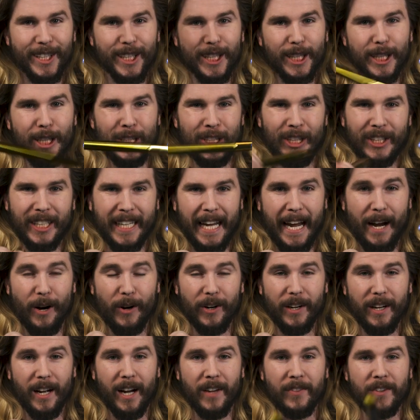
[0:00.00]
look
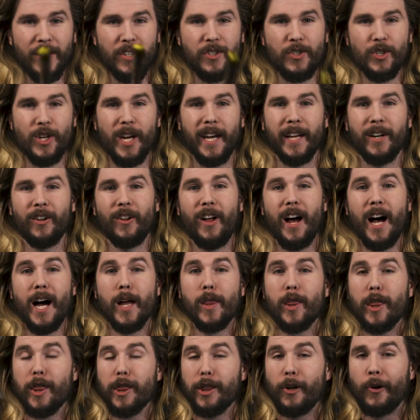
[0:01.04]
out on this channel
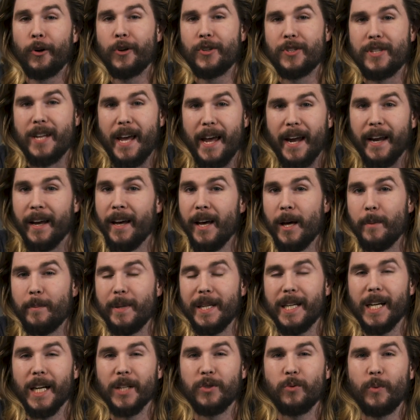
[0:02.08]
on Thursday,
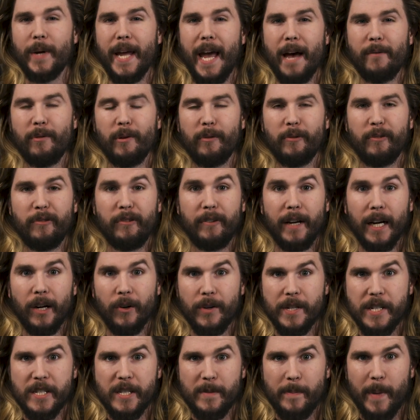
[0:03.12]
because we have a
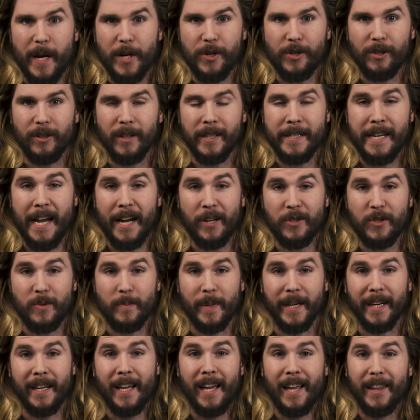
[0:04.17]
very special
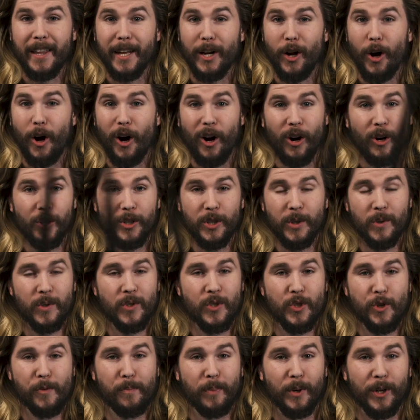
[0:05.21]
announcement that all you
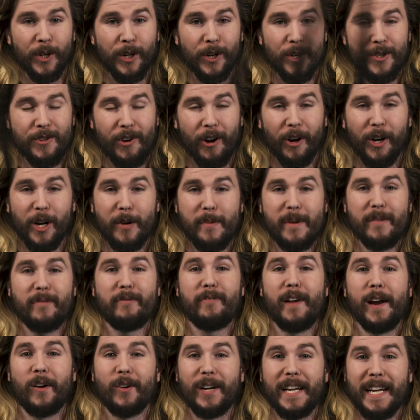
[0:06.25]
super nerds are going to be
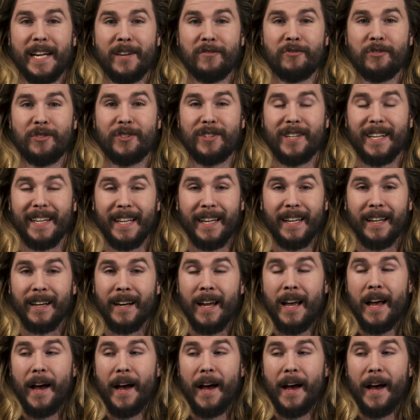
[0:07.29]
very interested in.